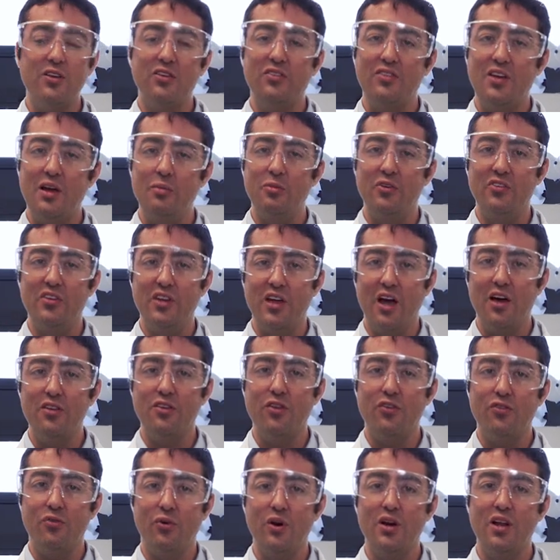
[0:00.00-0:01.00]
the same as the other
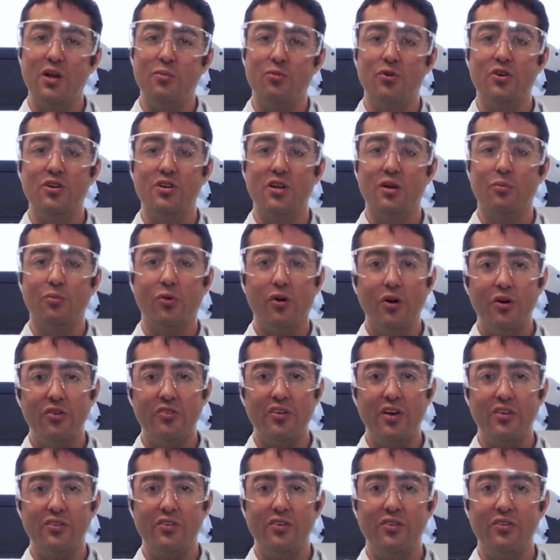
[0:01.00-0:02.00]
3D printing
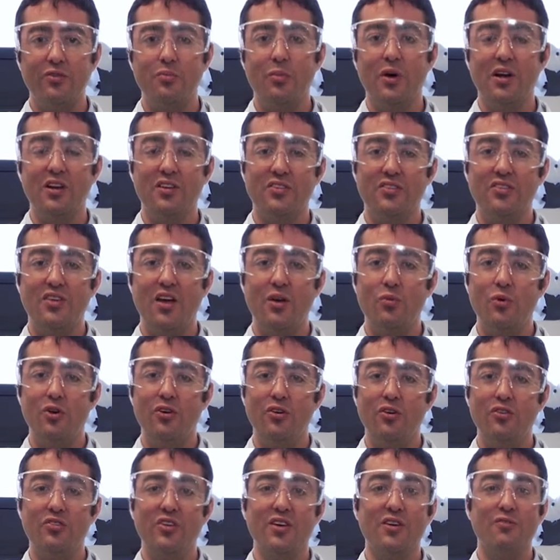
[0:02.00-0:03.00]
processes, but instead we're
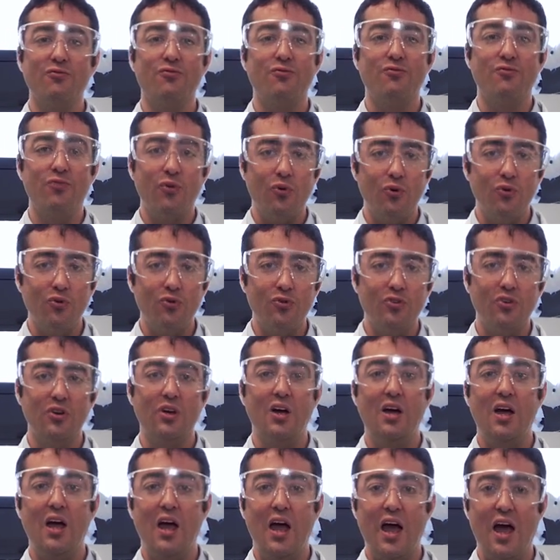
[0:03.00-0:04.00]
using food
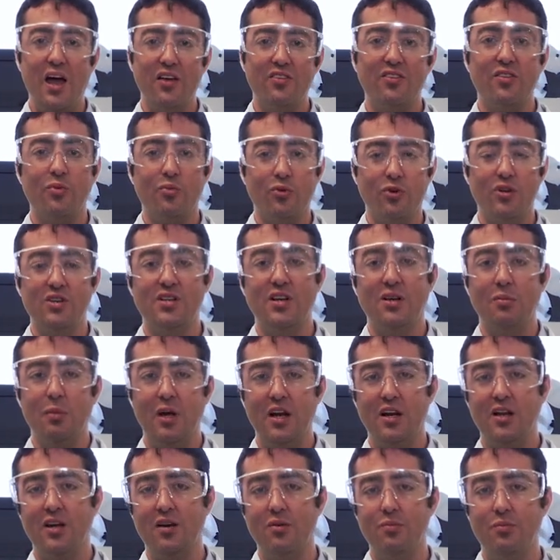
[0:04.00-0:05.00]
as the printing
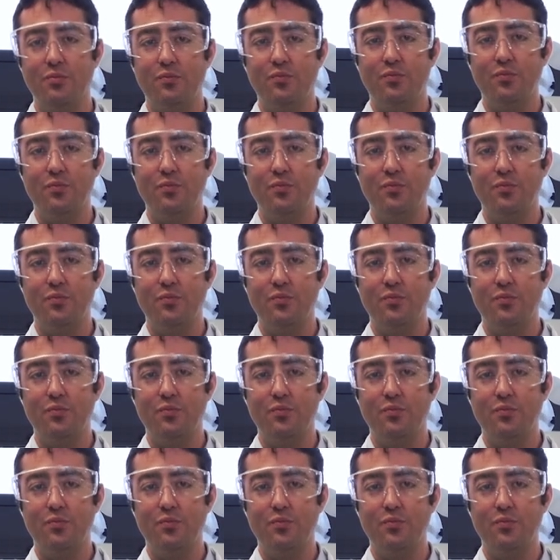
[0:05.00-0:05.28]
medium.